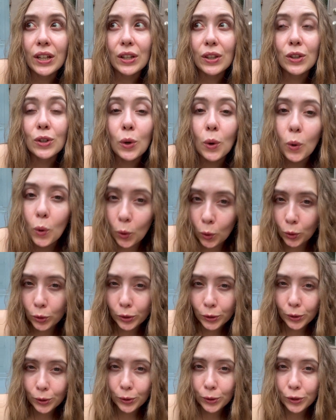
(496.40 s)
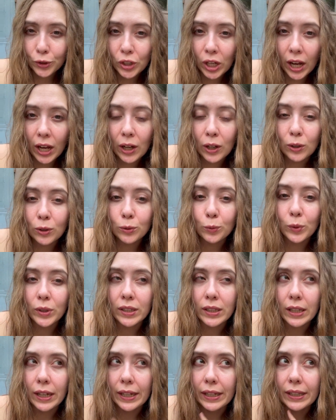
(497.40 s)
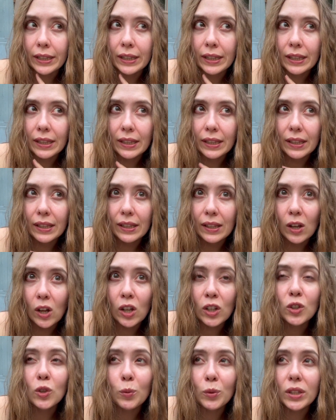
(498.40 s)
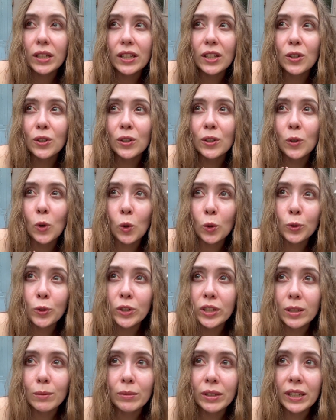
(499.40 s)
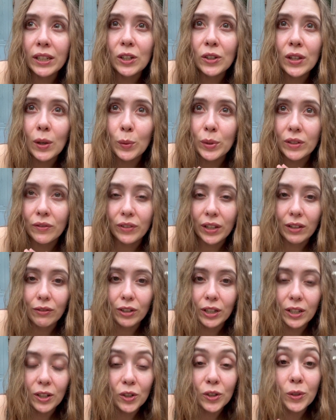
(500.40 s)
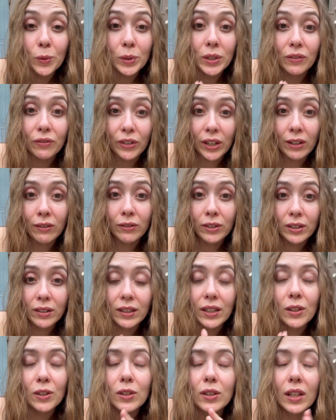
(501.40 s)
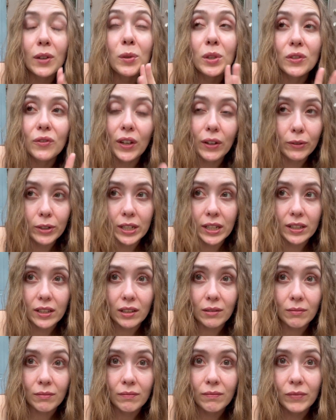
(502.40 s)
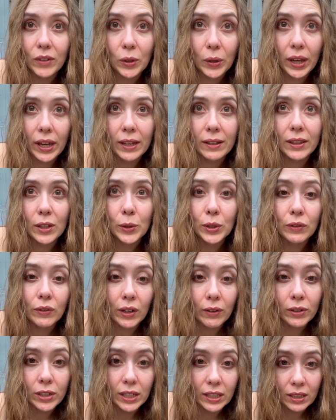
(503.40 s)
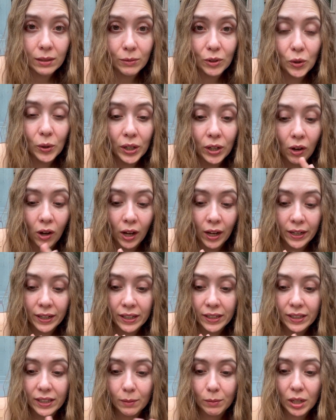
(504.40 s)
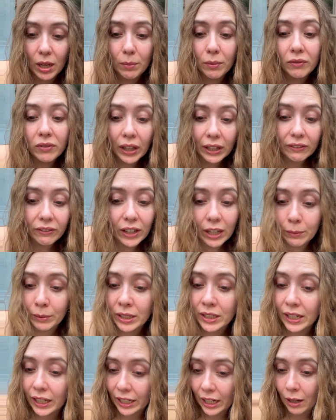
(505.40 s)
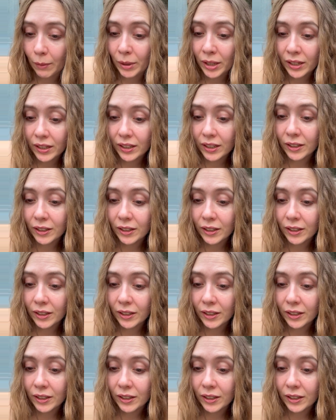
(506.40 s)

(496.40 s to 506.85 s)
the older child was like, it's almost like there's an older sibling here that was a favorite, or there was a favorite, there was favoritism, okay? There was favoritism going on in some type of like family dynamic